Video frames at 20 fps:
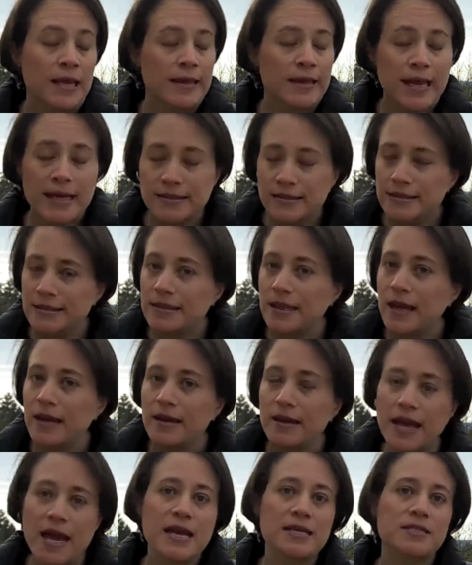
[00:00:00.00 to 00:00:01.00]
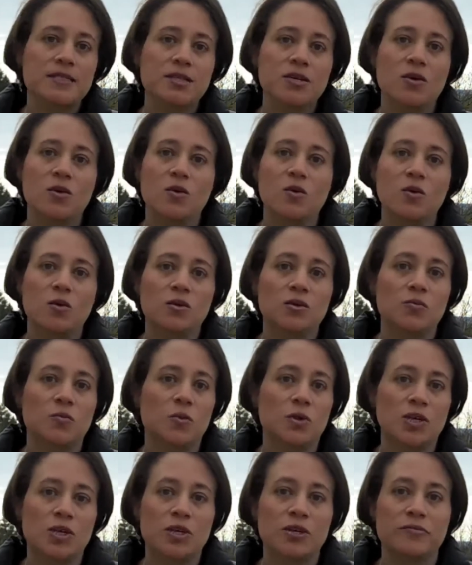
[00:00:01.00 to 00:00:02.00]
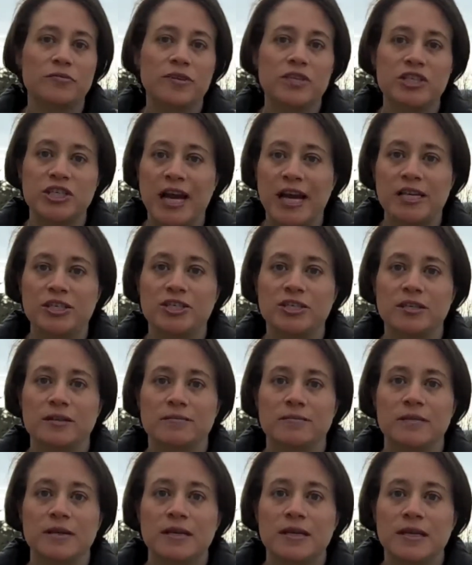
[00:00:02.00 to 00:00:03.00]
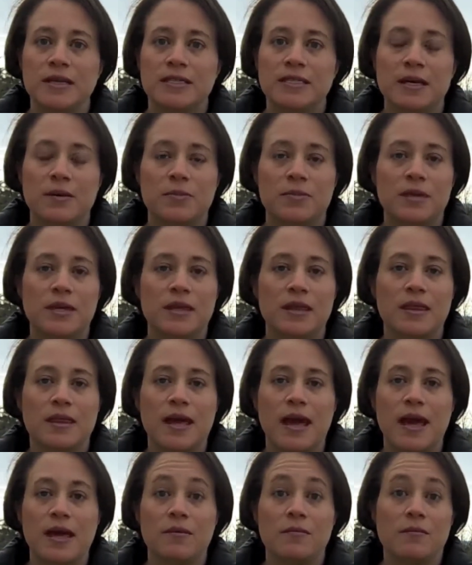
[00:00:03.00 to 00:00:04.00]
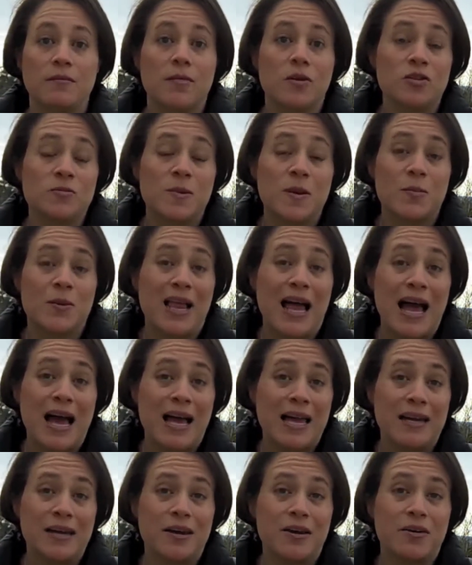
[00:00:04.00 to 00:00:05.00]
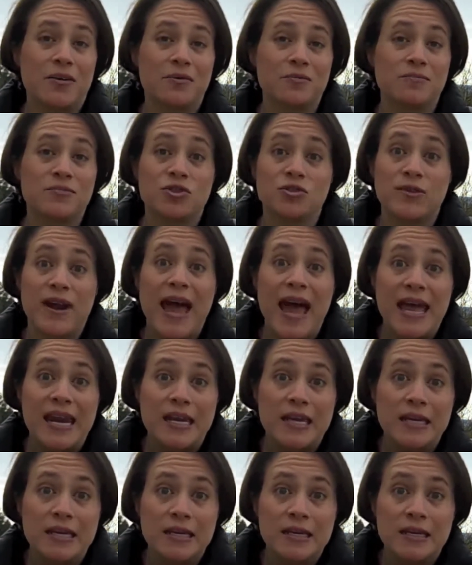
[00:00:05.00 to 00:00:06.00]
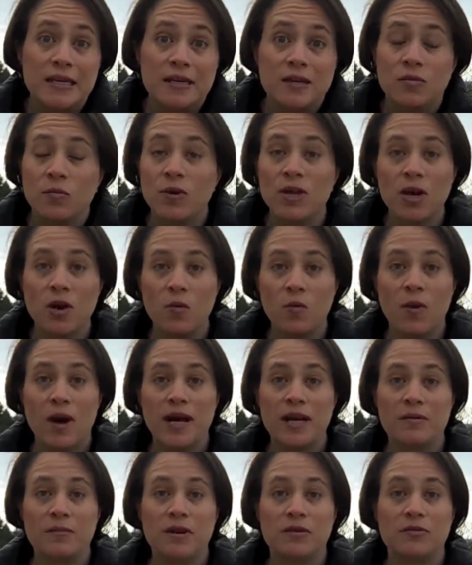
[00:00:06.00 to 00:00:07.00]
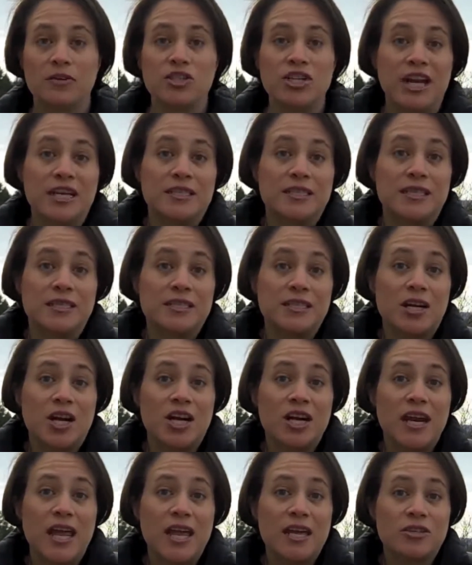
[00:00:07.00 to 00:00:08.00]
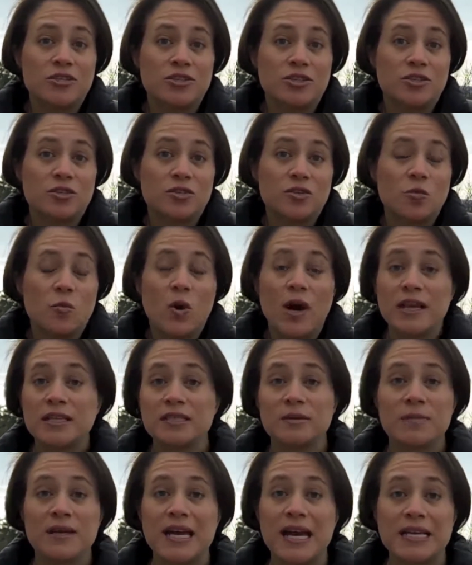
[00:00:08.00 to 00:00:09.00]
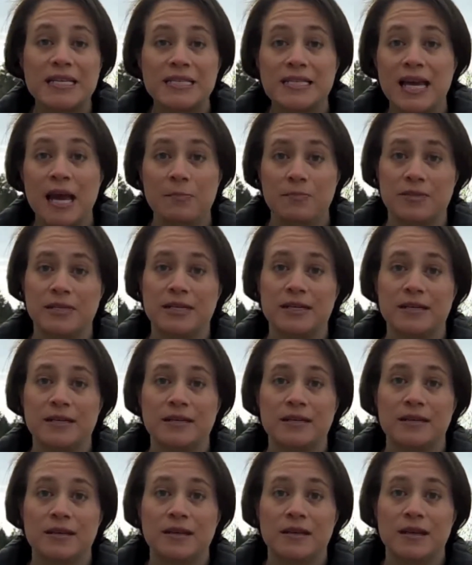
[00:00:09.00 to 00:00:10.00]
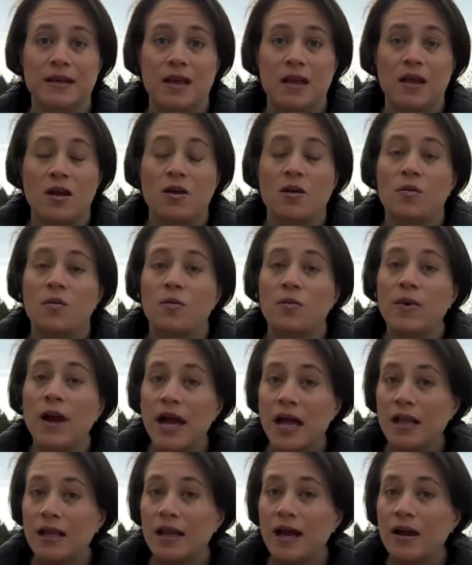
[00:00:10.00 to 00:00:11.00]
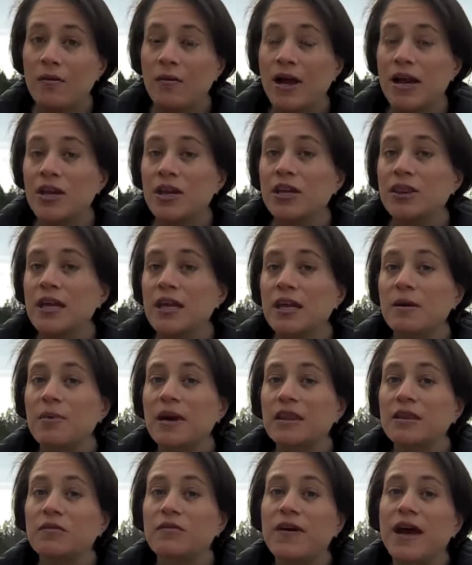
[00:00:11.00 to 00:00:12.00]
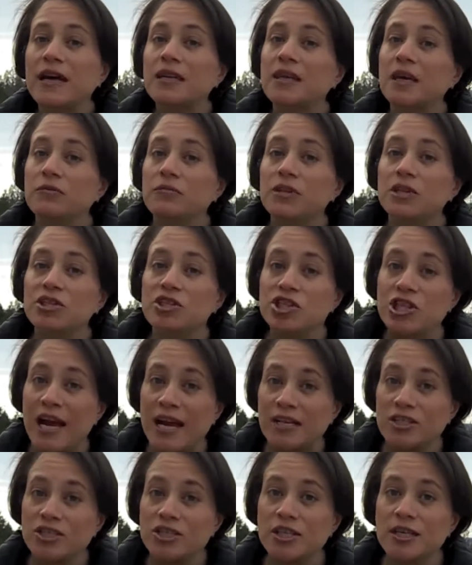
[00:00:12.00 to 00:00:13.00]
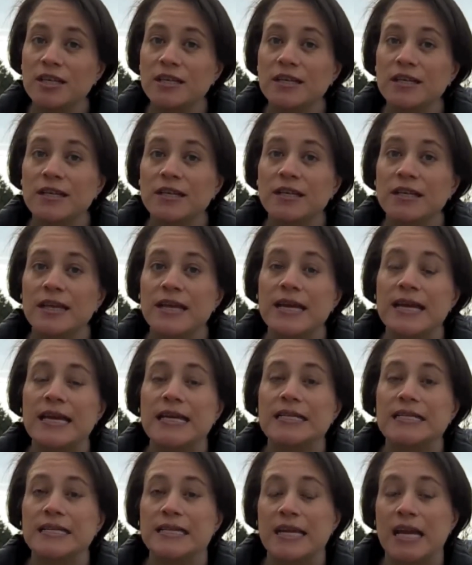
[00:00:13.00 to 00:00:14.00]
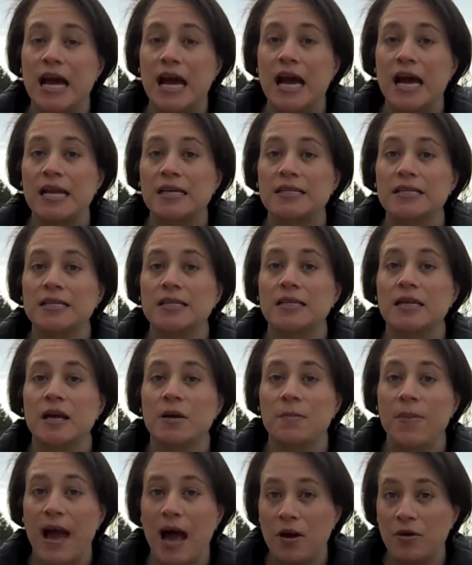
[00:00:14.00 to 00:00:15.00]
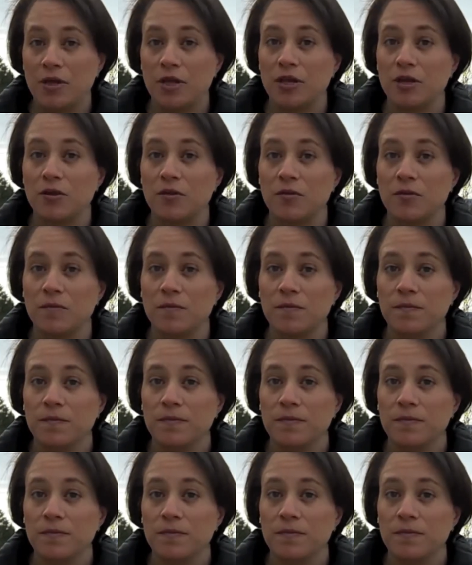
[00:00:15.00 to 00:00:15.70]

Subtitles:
Yes, that nasty old word rejection, something that most people I know dread. We don't want to be rejected. It's in our nature to want to be accepted. Well, I want you to think about the fact that rejection is not about you,